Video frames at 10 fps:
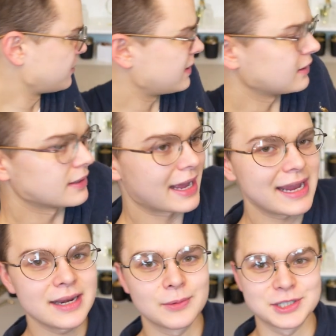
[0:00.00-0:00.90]
bit
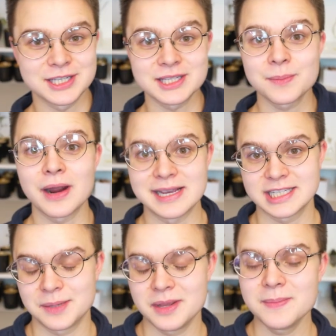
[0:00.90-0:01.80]
light, which is
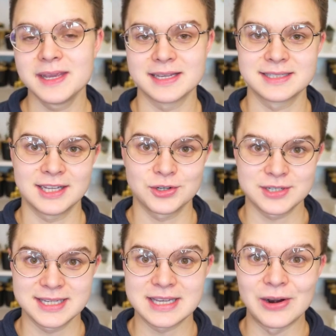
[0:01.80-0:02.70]
surprising to me because
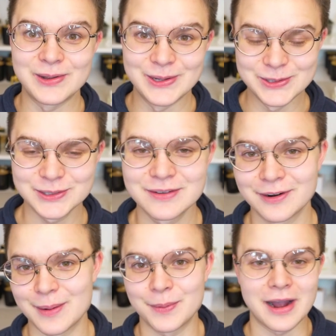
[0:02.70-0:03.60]
citruses are usually
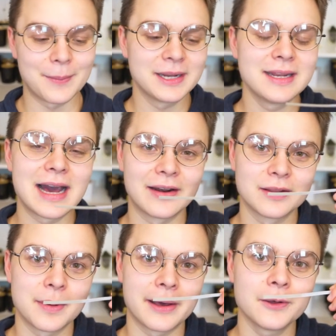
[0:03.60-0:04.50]
very prominent out of
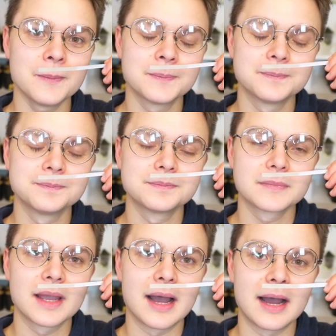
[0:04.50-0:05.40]
the bottle.
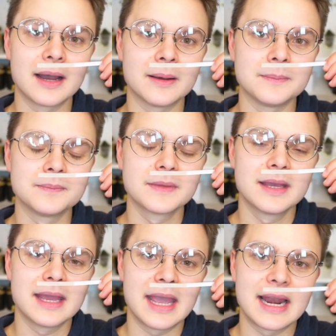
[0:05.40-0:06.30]
Um,
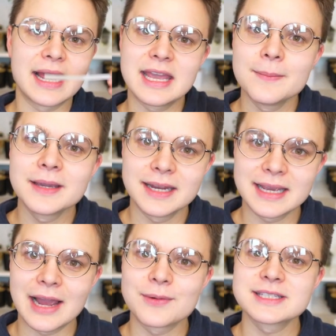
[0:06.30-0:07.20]
and I am getting,
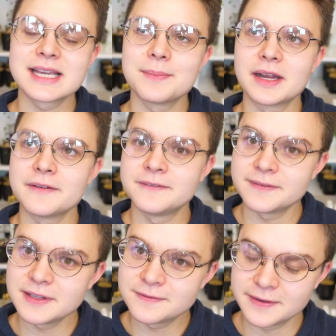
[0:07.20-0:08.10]
I would say about a
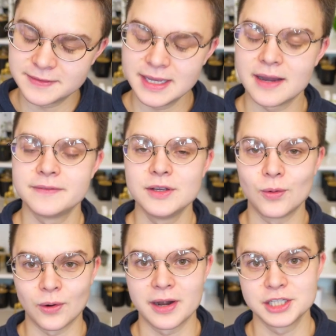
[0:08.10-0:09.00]
50-50 of the
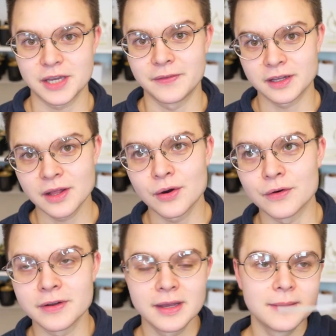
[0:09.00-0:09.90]
orange and the clove.